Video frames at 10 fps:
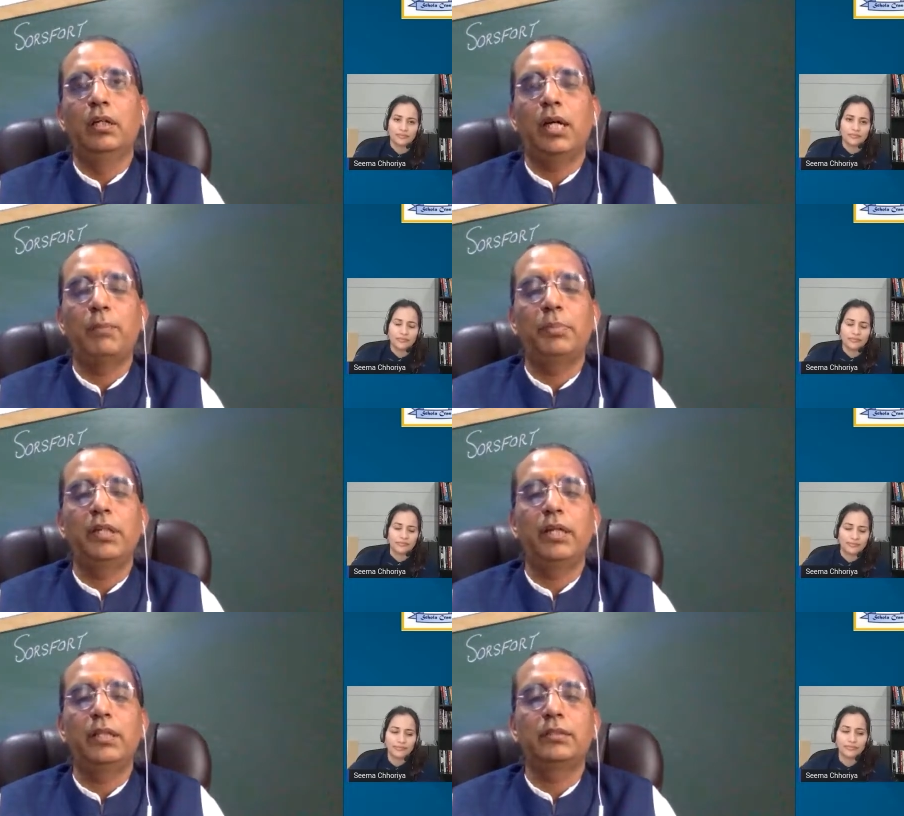
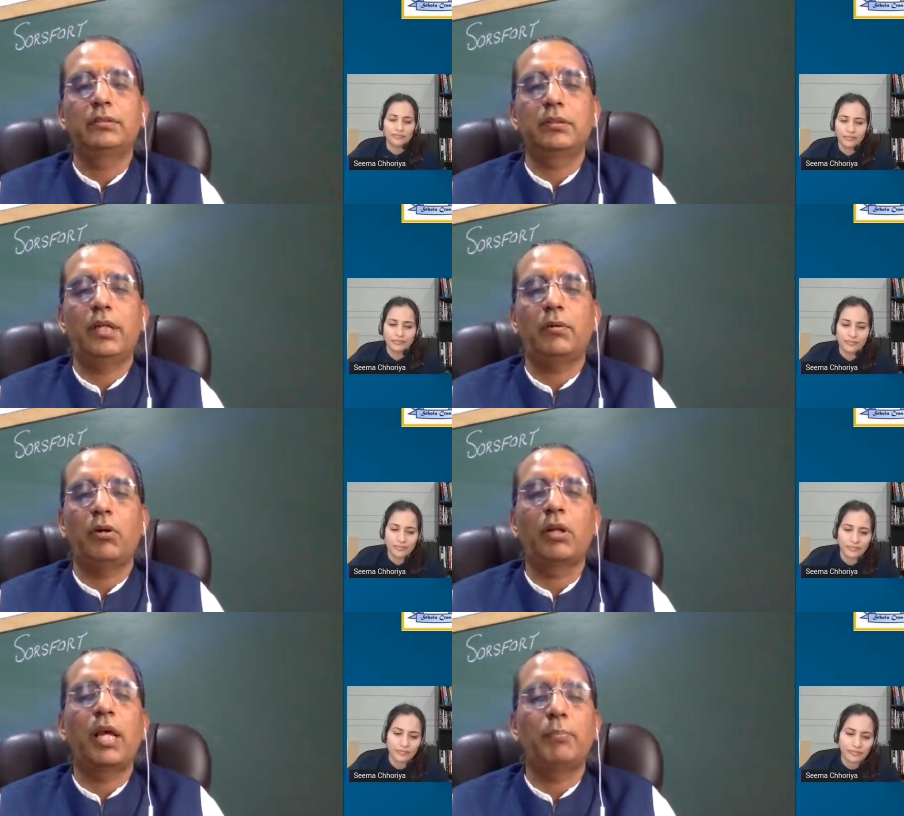Speaker 1: Happiness is
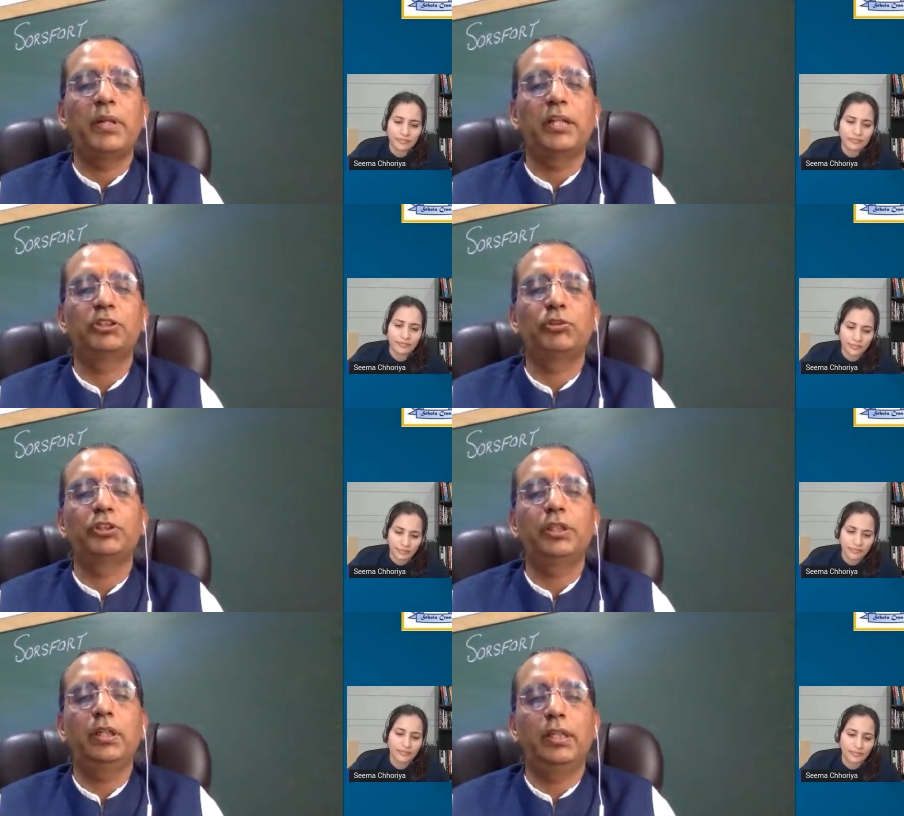on happiness
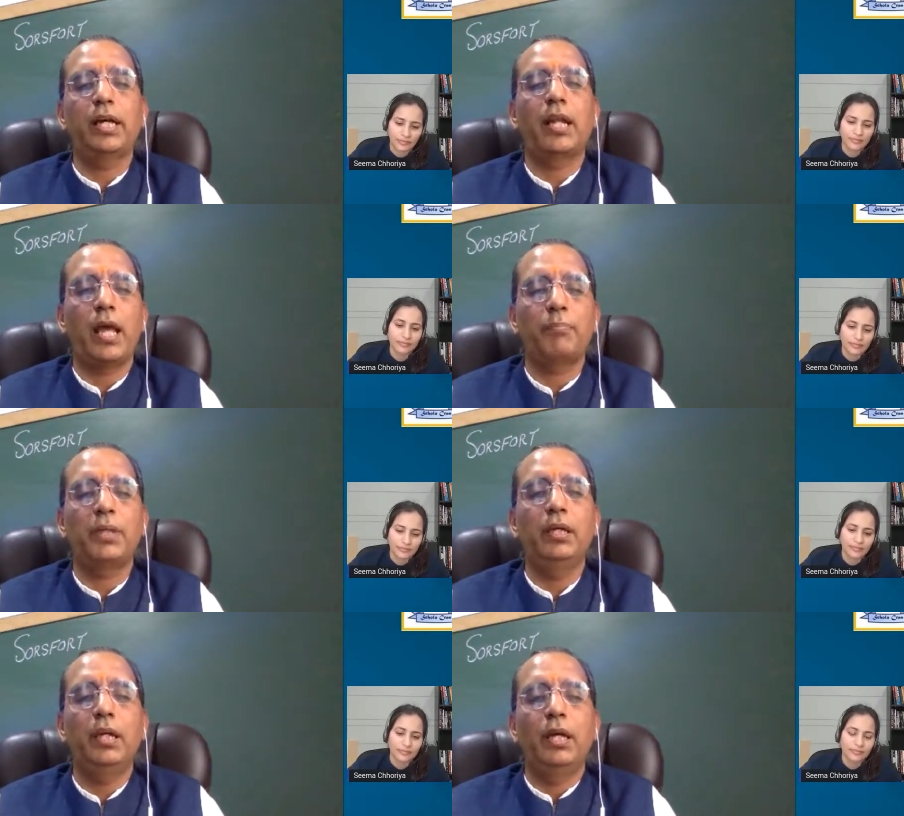question. They are happy.